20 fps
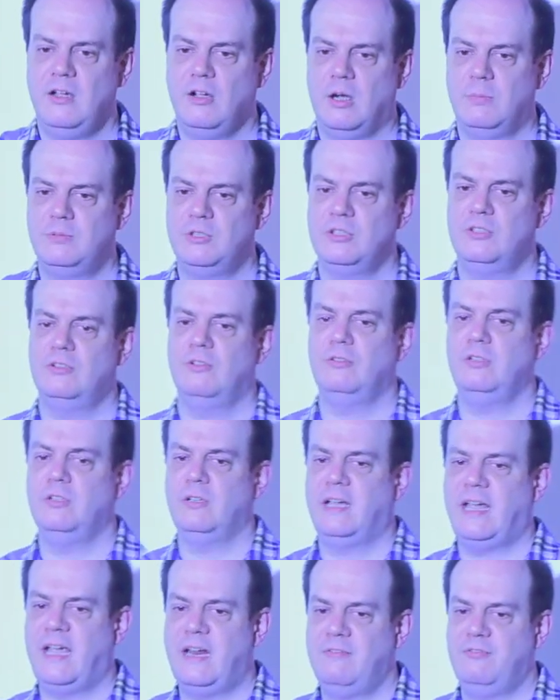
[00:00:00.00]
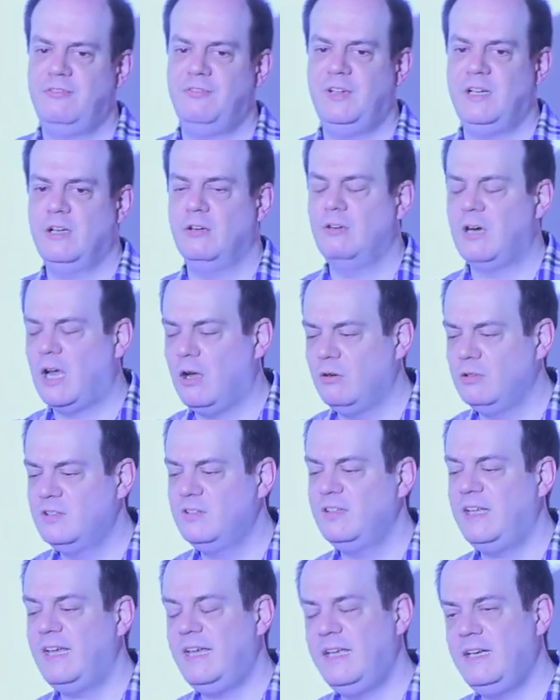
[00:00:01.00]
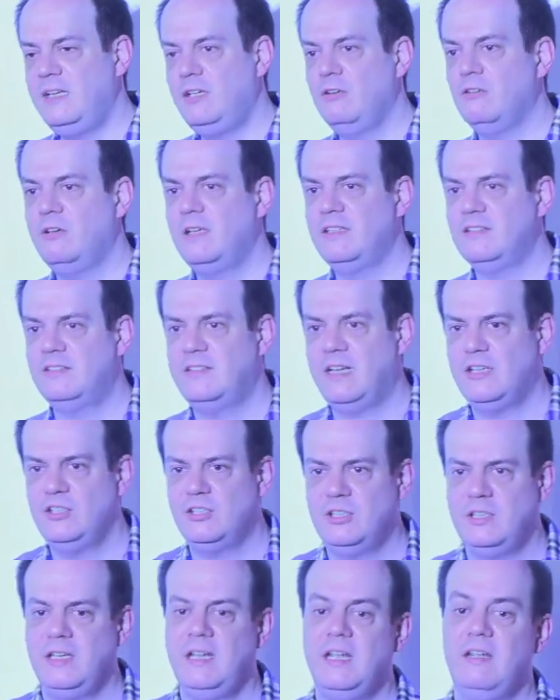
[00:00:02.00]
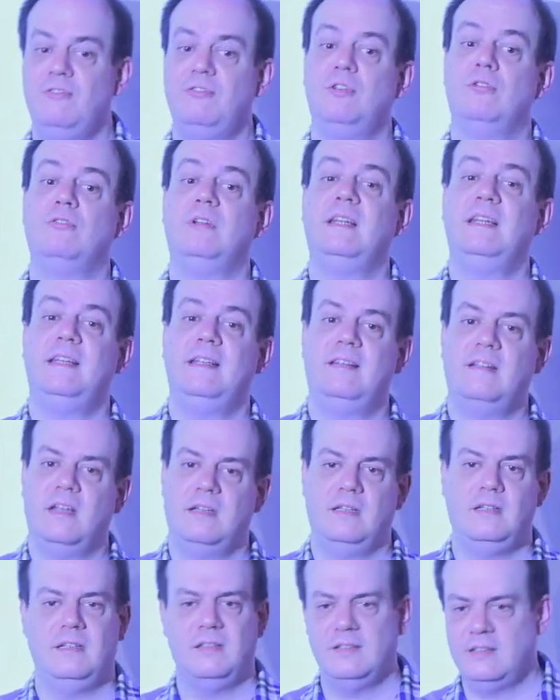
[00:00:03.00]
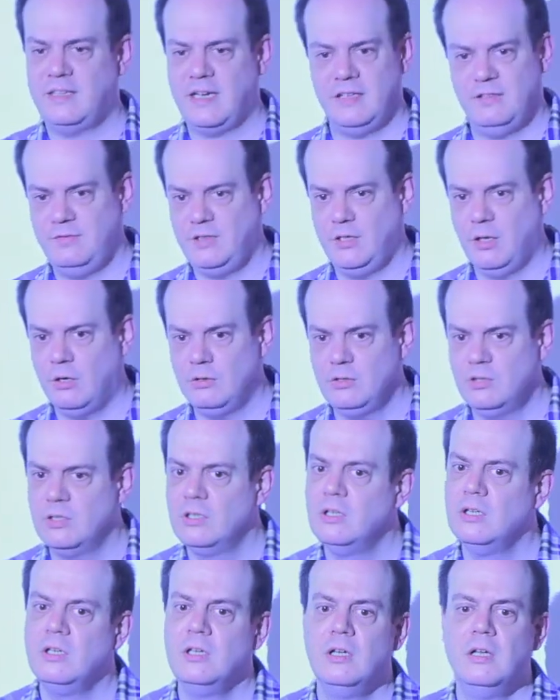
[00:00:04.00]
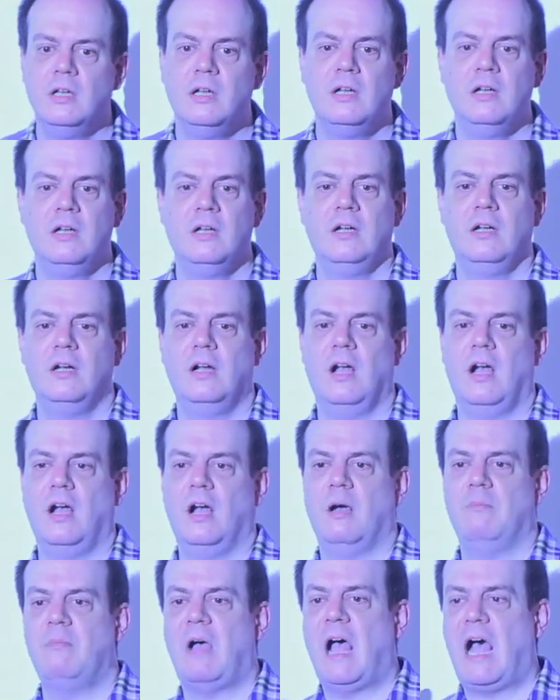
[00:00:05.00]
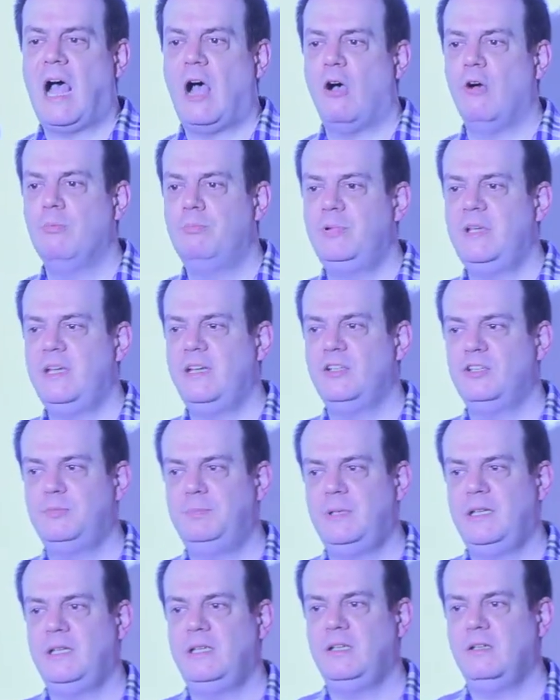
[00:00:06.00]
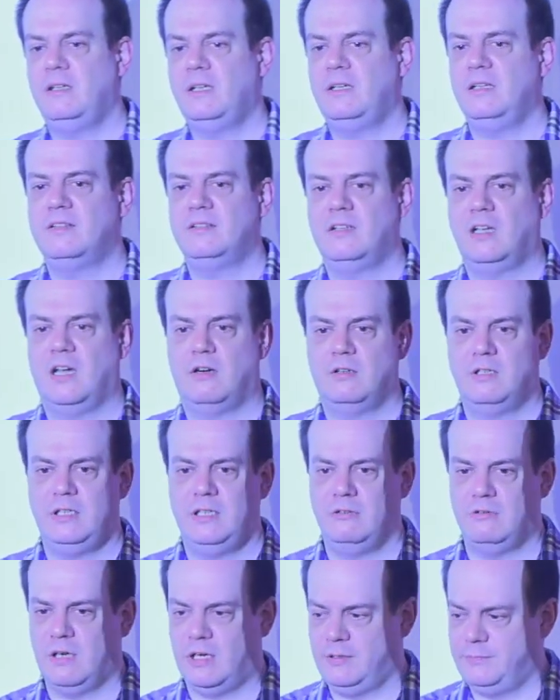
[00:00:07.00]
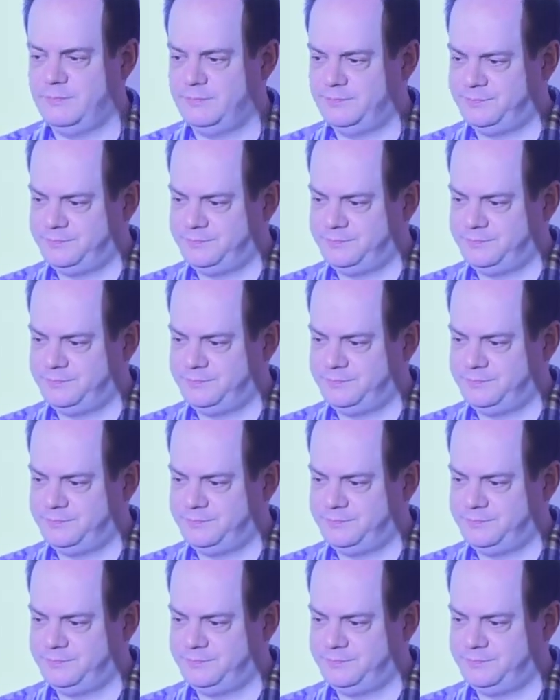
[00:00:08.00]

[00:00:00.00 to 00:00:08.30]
option, so you can figure out in your extension, if you need that, in this case we don't, how PHPUnit is currently run.